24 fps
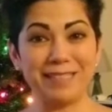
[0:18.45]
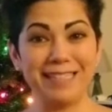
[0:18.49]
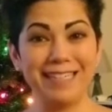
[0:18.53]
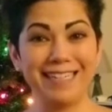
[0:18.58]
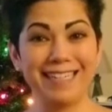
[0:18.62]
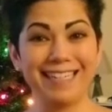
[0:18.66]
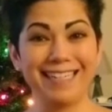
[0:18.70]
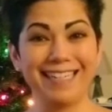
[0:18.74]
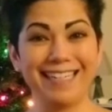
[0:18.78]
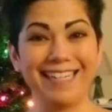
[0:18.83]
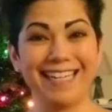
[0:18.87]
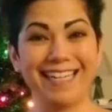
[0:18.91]

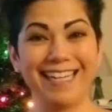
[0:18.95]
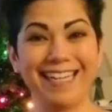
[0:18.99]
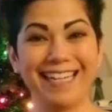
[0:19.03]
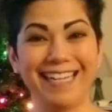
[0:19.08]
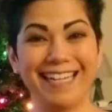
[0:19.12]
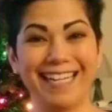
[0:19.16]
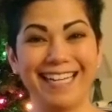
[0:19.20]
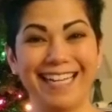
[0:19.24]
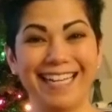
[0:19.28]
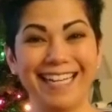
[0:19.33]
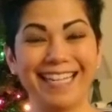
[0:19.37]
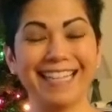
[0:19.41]

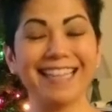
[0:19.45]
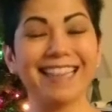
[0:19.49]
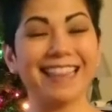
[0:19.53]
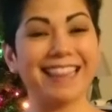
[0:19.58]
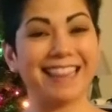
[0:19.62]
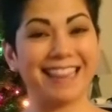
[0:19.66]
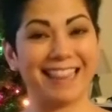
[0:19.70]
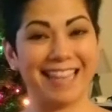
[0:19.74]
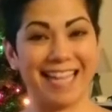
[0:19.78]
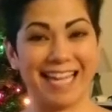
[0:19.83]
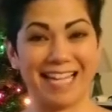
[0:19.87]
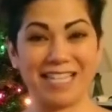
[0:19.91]

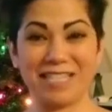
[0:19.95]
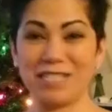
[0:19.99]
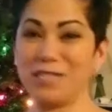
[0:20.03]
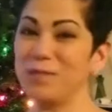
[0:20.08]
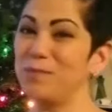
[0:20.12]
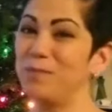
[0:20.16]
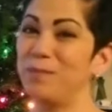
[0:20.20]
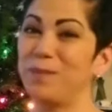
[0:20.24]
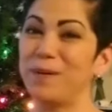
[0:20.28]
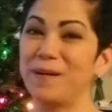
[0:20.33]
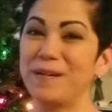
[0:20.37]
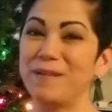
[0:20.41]

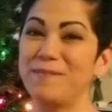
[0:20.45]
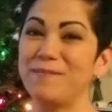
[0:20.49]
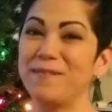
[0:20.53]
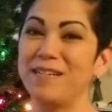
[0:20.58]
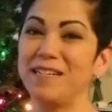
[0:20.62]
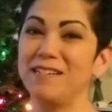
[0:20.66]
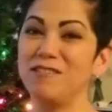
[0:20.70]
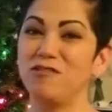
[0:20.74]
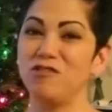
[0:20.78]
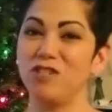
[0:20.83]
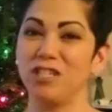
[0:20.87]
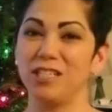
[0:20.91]
That's pretty
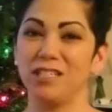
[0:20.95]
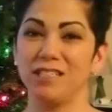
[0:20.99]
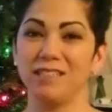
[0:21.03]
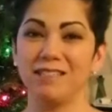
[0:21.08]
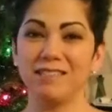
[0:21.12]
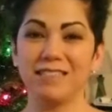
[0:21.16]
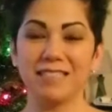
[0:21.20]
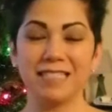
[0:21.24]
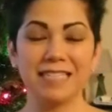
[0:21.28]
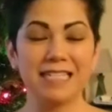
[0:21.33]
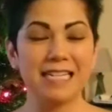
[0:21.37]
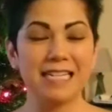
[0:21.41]
much
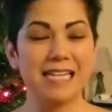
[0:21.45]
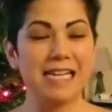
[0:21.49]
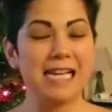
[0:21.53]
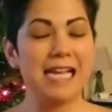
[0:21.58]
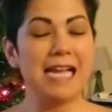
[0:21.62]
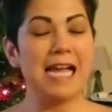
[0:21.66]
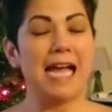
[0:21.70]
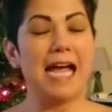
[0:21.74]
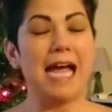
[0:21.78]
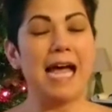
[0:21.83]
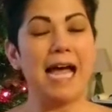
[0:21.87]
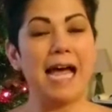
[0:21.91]
it.
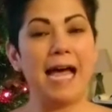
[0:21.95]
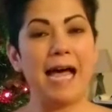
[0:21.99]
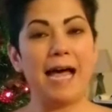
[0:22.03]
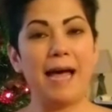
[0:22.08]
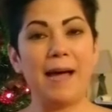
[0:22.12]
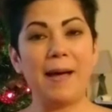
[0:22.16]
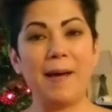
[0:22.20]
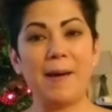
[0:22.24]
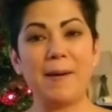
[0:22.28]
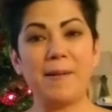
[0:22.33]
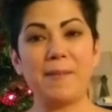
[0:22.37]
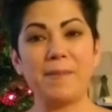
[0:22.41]

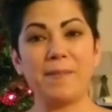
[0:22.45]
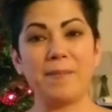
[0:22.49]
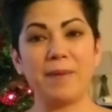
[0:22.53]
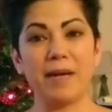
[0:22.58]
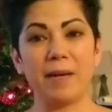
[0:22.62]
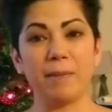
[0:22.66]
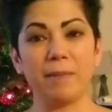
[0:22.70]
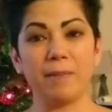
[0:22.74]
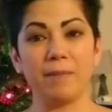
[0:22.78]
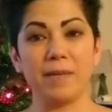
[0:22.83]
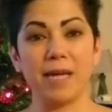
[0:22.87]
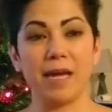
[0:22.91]

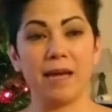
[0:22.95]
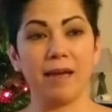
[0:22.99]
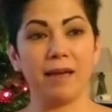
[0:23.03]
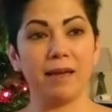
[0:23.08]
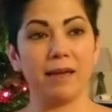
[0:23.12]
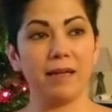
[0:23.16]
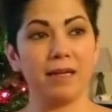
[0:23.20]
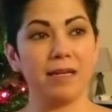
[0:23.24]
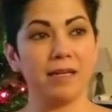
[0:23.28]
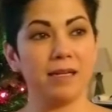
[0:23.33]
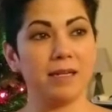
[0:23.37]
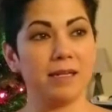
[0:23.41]
I'm
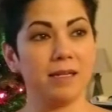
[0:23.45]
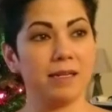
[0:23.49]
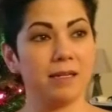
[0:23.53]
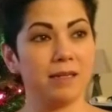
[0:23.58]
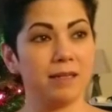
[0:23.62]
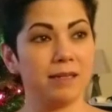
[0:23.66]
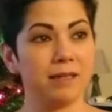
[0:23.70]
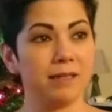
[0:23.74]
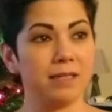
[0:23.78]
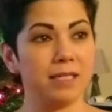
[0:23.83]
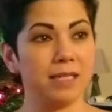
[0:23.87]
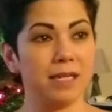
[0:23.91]
not
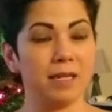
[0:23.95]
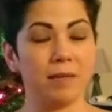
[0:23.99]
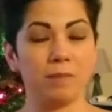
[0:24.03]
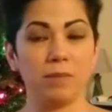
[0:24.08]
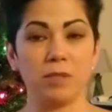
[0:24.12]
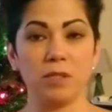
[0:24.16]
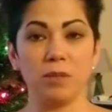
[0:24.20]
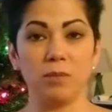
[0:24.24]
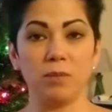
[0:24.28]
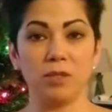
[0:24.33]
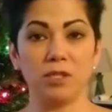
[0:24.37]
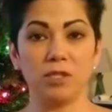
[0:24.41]
gonna take up
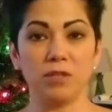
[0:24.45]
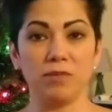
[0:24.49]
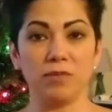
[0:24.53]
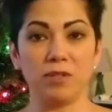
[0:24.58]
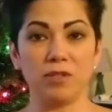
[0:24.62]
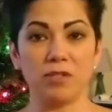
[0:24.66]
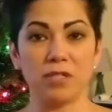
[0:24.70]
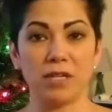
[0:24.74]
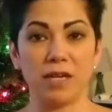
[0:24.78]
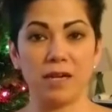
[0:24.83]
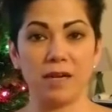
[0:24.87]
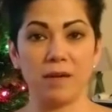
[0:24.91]
too much of
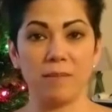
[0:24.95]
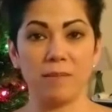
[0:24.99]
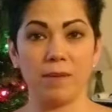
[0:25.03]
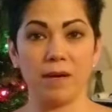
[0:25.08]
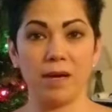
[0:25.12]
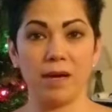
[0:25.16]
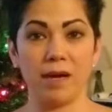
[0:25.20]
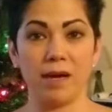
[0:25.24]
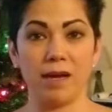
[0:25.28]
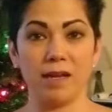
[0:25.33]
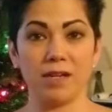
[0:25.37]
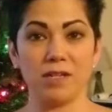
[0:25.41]
your time.
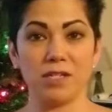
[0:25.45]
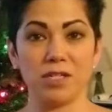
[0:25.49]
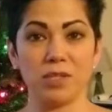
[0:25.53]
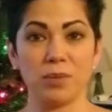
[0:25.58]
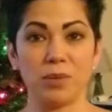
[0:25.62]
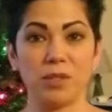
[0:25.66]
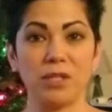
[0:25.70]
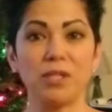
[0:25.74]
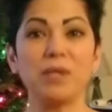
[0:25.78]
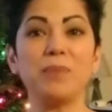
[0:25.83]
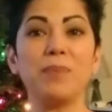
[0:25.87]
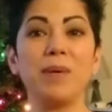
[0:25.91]
I
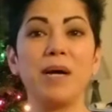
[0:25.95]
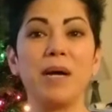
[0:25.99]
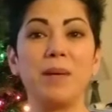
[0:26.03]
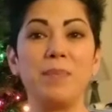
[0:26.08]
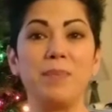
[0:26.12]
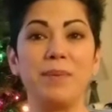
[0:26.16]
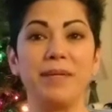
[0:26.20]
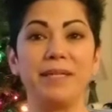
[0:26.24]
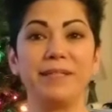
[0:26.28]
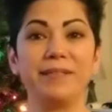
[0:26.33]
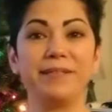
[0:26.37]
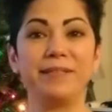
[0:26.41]
just wanted to
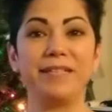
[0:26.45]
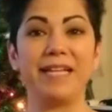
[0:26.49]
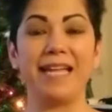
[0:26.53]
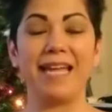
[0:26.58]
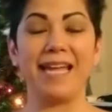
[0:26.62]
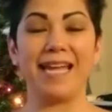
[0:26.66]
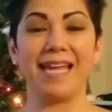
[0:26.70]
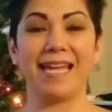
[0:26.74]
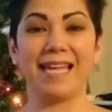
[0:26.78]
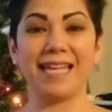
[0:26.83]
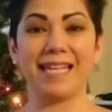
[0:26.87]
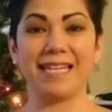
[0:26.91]
pop in
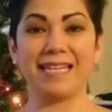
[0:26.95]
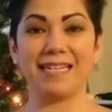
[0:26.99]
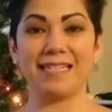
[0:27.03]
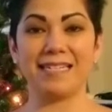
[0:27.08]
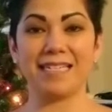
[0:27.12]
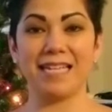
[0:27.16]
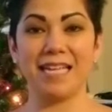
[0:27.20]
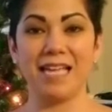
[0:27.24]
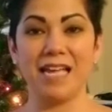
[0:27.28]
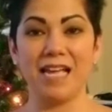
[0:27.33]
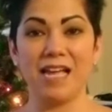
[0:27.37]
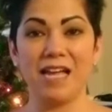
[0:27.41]

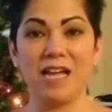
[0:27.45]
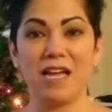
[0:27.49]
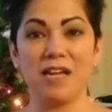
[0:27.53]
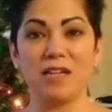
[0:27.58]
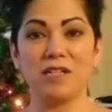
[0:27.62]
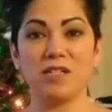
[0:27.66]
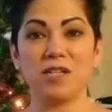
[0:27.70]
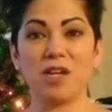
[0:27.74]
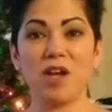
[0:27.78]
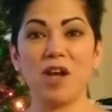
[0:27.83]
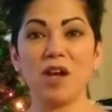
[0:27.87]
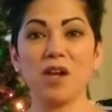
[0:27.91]
and
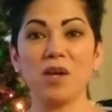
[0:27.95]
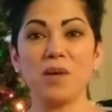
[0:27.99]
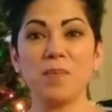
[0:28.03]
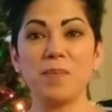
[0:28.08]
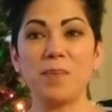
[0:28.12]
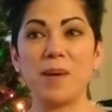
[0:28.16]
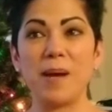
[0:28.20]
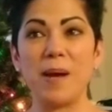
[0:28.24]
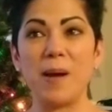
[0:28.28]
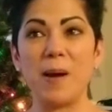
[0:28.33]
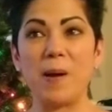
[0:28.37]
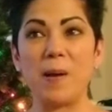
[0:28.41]
talk
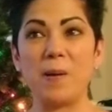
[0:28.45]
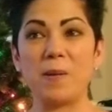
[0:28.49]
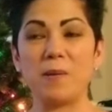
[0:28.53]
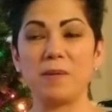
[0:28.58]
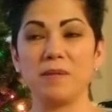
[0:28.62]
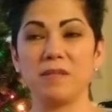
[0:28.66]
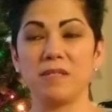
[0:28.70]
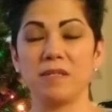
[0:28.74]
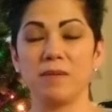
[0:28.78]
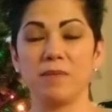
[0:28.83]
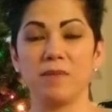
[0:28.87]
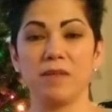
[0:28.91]

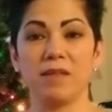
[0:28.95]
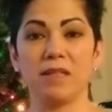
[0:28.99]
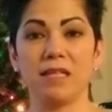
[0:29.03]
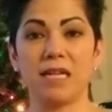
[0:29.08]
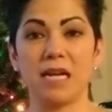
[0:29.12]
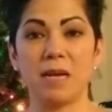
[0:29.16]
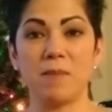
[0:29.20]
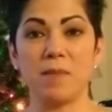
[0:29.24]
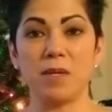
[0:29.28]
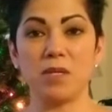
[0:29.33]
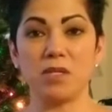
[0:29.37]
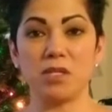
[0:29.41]
about something
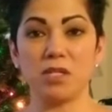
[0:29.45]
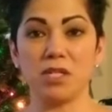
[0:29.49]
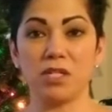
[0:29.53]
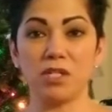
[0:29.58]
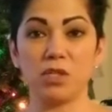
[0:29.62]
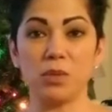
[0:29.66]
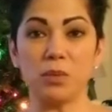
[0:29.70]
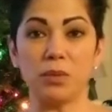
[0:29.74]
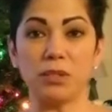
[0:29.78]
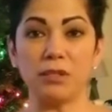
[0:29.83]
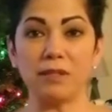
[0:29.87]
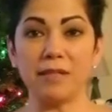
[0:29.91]
that I mentioned
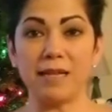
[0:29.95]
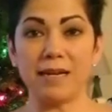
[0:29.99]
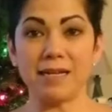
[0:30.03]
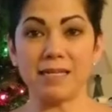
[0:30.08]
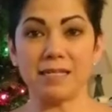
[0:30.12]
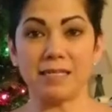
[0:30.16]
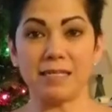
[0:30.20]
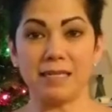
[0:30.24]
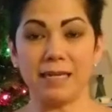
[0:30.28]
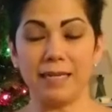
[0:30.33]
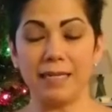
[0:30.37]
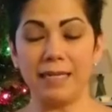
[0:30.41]
on Twitter
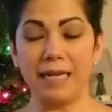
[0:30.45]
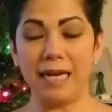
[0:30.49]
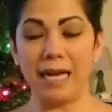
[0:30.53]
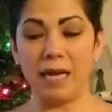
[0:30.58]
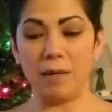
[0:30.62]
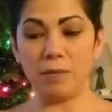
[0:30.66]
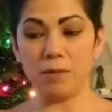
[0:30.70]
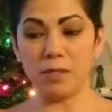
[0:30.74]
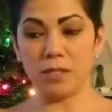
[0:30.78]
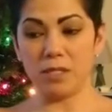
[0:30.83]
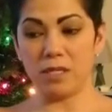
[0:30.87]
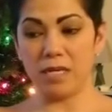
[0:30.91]
last night.
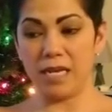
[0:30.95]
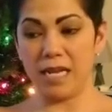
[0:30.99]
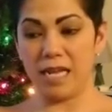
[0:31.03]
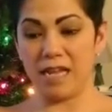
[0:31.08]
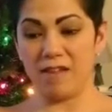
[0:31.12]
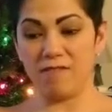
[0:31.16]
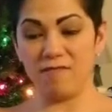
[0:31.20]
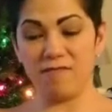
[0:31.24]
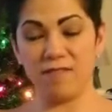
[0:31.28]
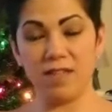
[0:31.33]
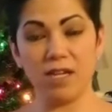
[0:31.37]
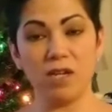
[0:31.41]
I was on
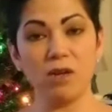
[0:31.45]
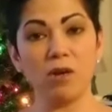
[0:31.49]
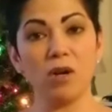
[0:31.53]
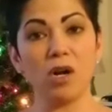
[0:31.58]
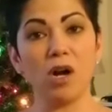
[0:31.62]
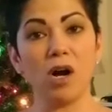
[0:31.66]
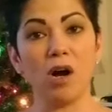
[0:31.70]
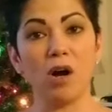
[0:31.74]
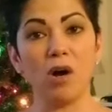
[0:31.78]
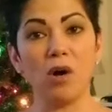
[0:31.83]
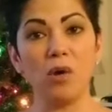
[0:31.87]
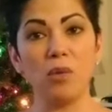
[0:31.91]
a video
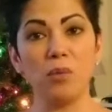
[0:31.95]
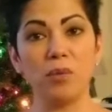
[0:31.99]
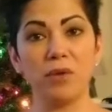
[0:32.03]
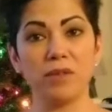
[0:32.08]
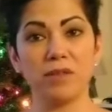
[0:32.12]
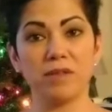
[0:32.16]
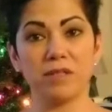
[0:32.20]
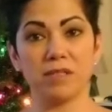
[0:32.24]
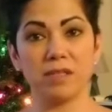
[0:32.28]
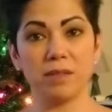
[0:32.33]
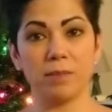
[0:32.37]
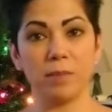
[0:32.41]
call
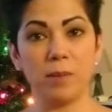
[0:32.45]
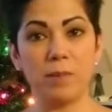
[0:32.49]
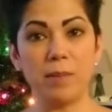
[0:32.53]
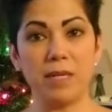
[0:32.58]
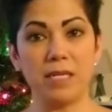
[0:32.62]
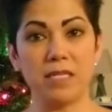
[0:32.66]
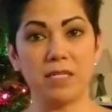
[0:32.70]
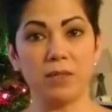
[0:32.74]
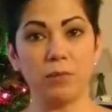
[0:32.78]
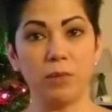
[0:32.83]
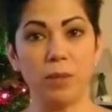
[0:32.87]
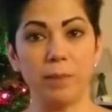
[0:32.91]
with some
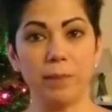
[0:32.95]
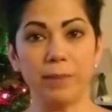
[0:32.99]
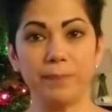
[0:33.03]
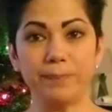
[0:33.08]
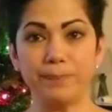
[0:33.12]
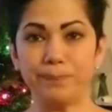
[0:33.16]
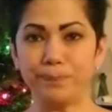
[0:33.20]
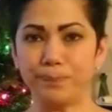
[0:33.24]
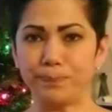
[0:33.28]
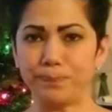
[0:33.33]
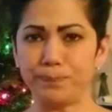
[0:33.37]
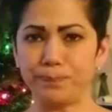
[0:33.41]
amazing
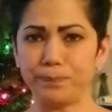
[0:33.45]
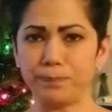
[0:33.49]
women,